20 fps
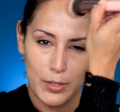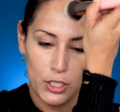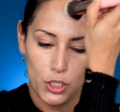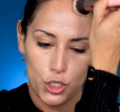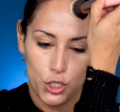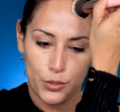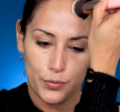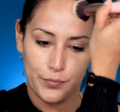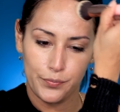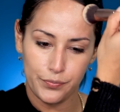
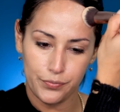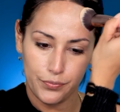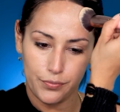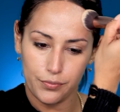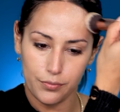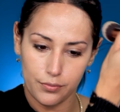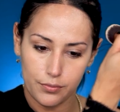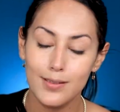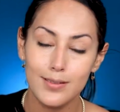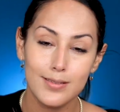much.
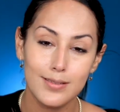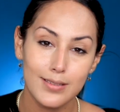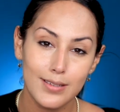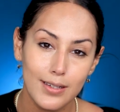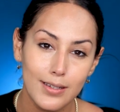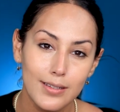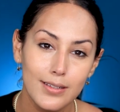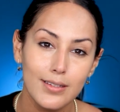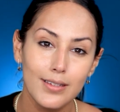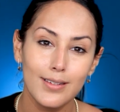The
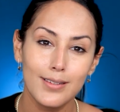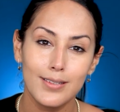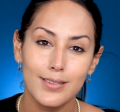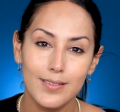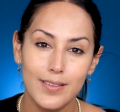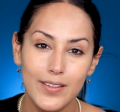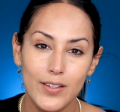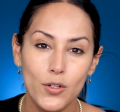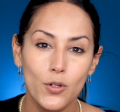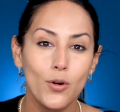skin is
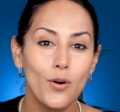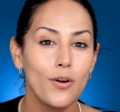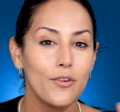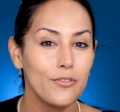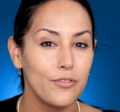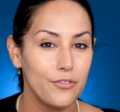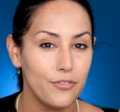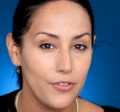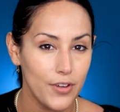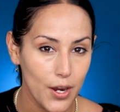still
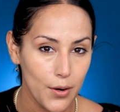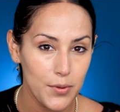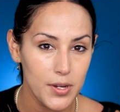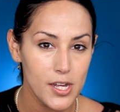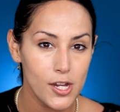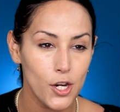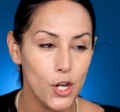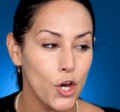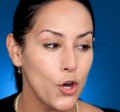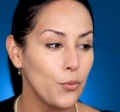
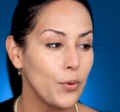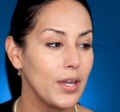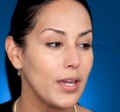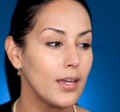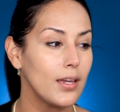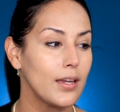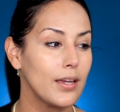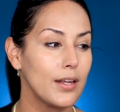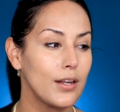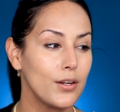very
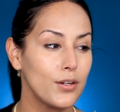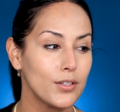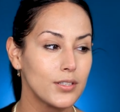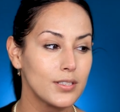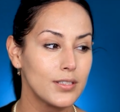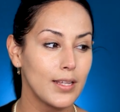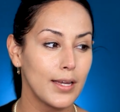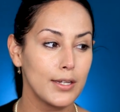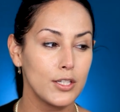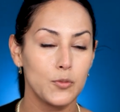glowy. It
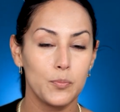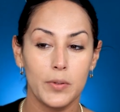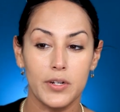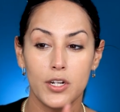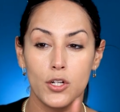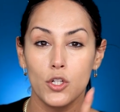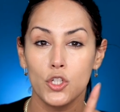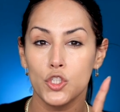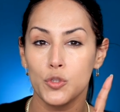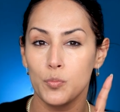looks nice, but
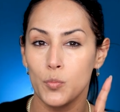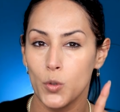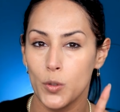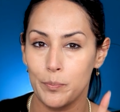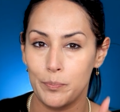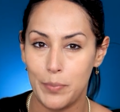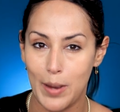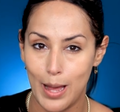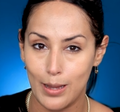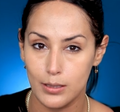it looks more
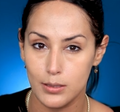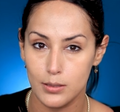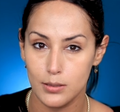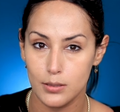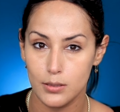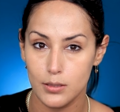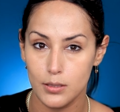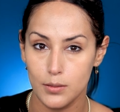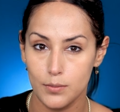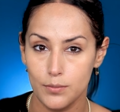
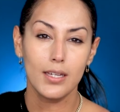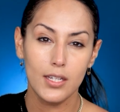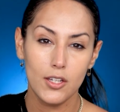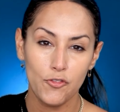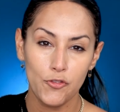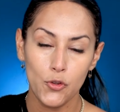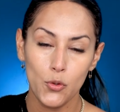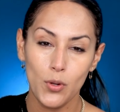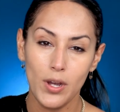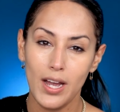balanced.
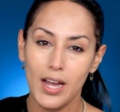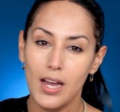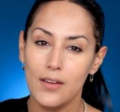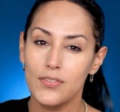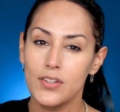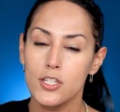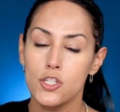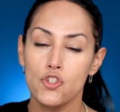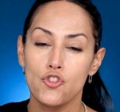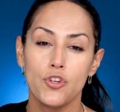If you
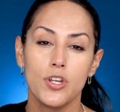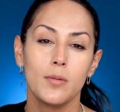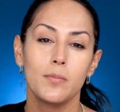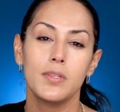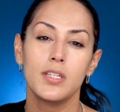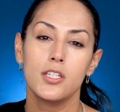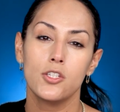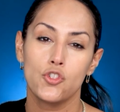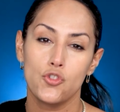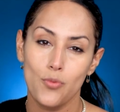have
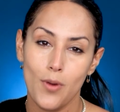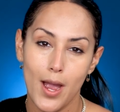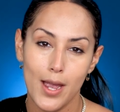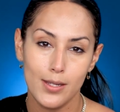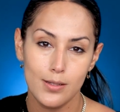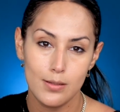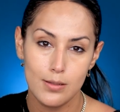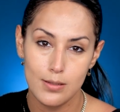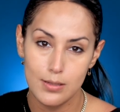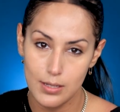extremely
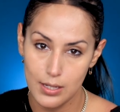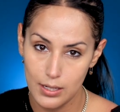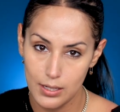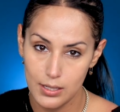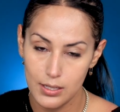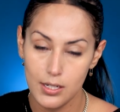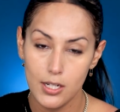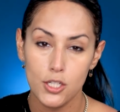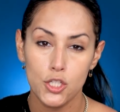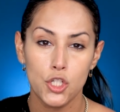dry
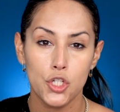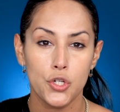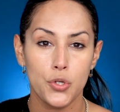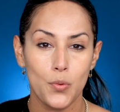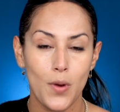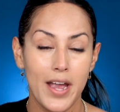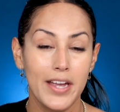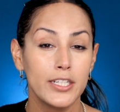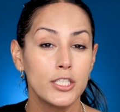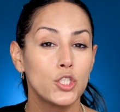skin,
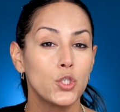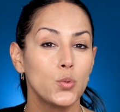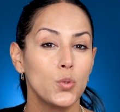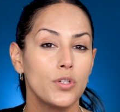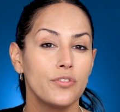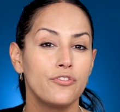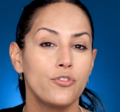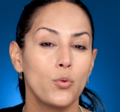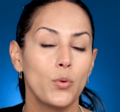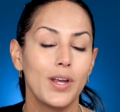try to
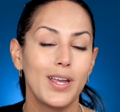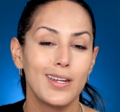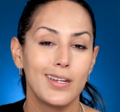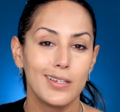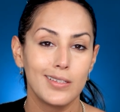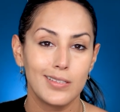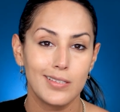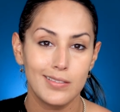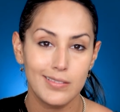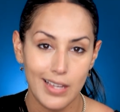
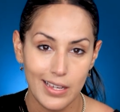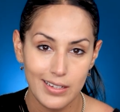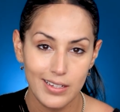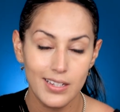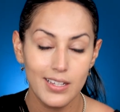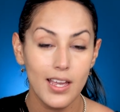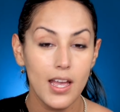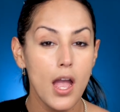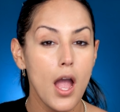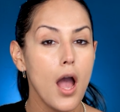avoid
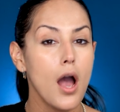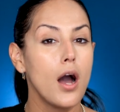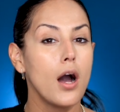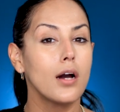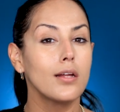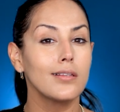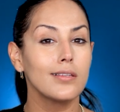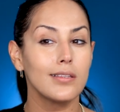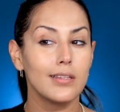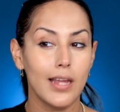setting it
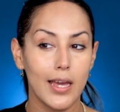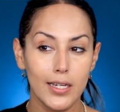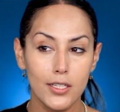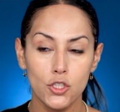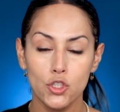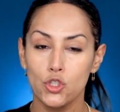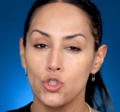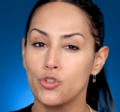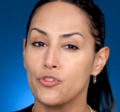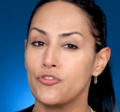
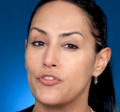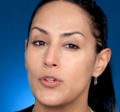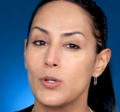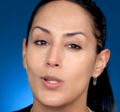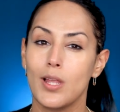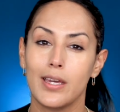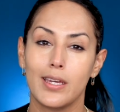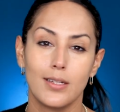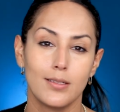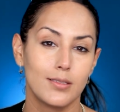unless you
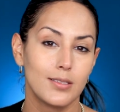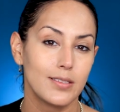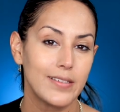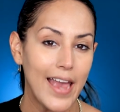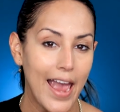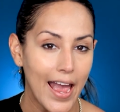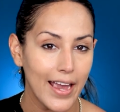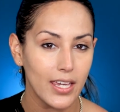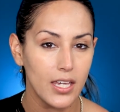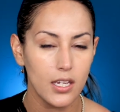feel like it's
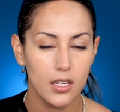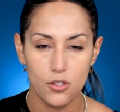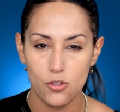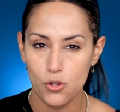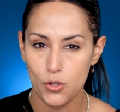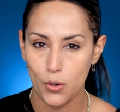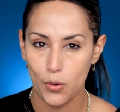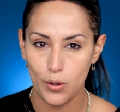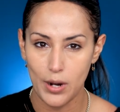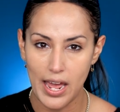tacky and
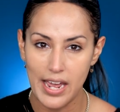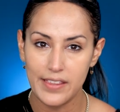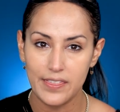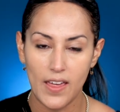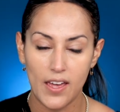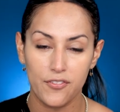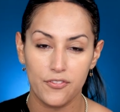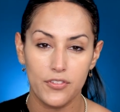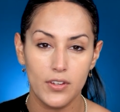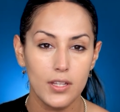you don't like
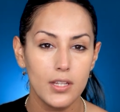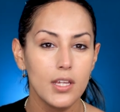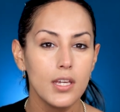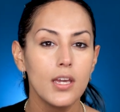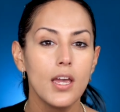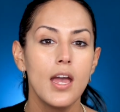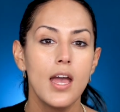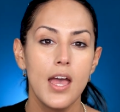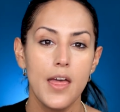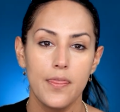that
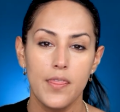feeling.